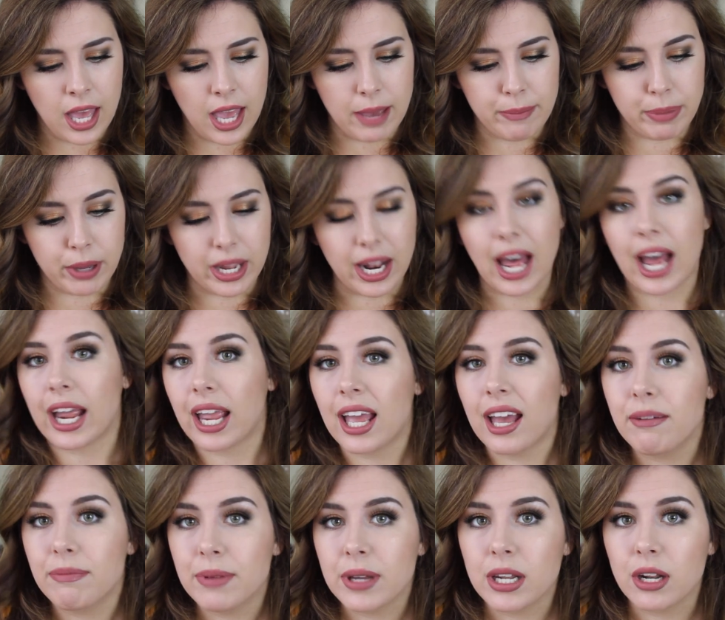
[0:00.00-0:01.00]
But I
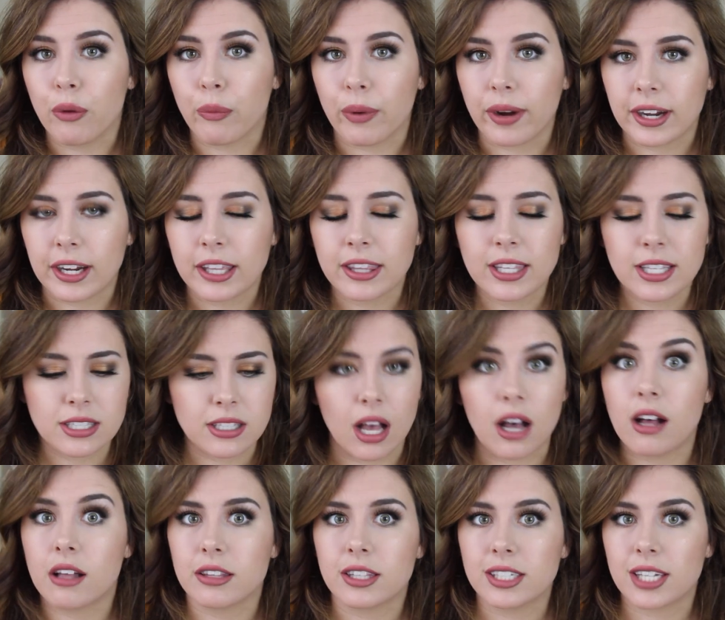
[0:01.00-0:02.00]
have been wearing this
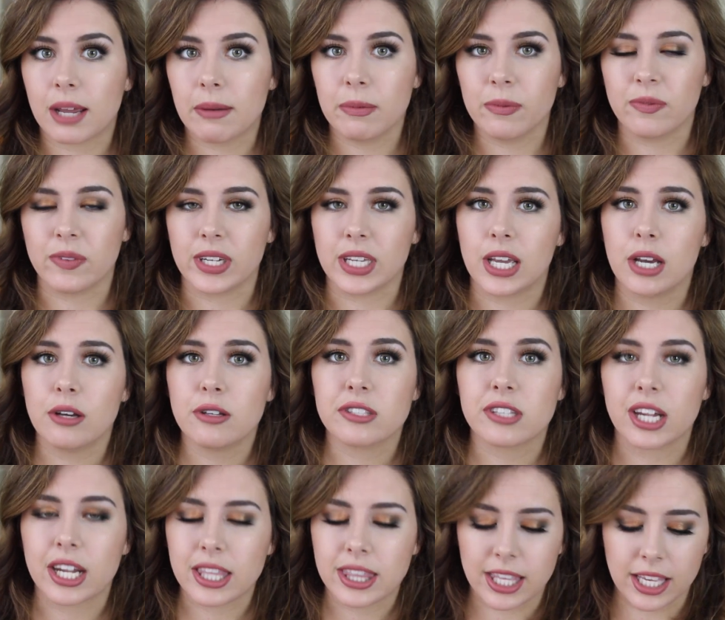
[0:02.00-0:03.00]
all the time in videos and
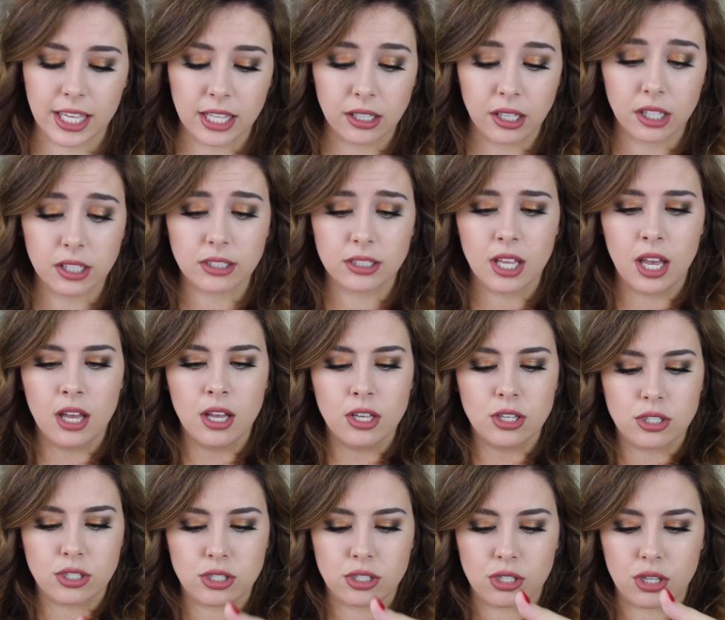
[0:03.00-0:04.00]
I think it looks
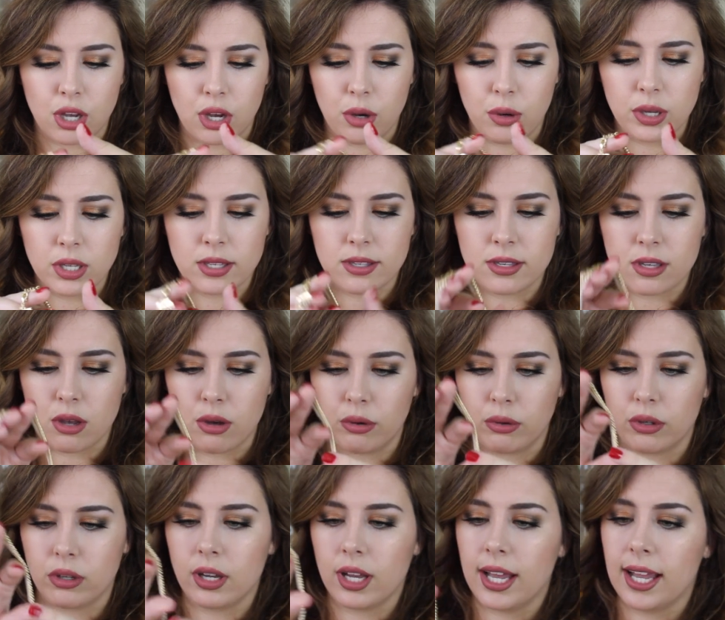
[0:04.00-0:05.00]

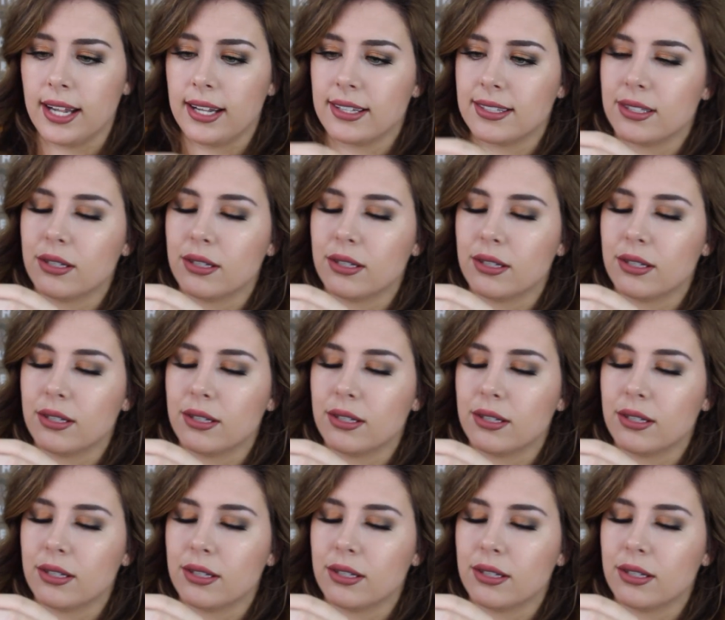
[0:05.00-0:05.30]
so good.